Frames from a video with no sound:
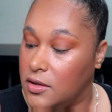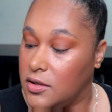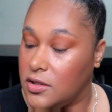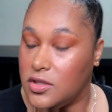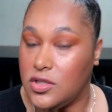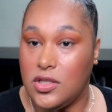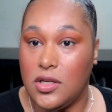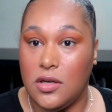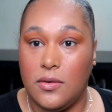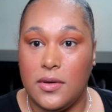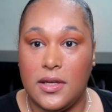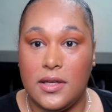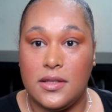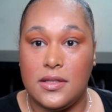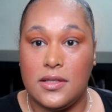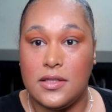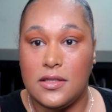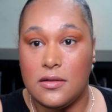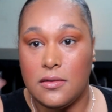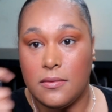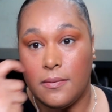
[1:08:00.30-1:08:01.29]
So
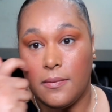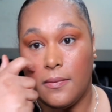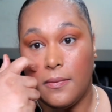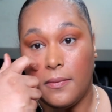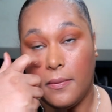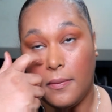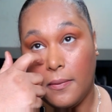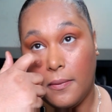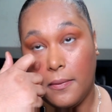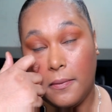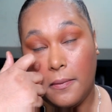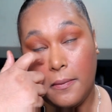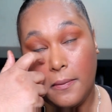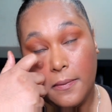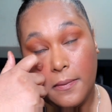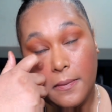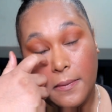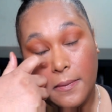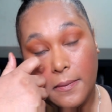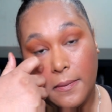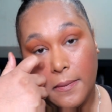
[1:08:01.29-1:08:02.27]
it's,
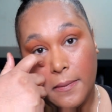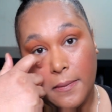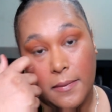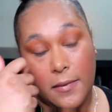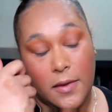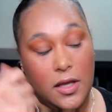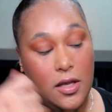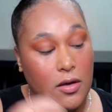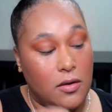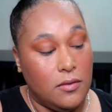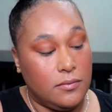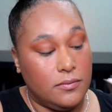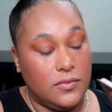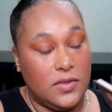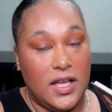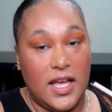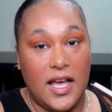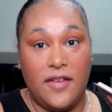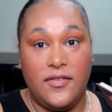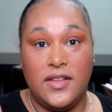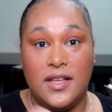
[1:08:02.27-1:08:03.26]
you know,
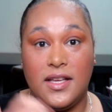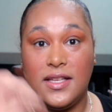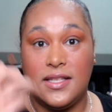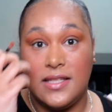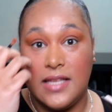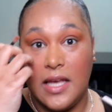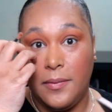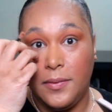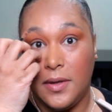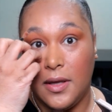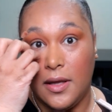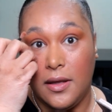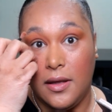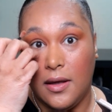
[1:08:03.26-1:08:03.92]
you have to accept it.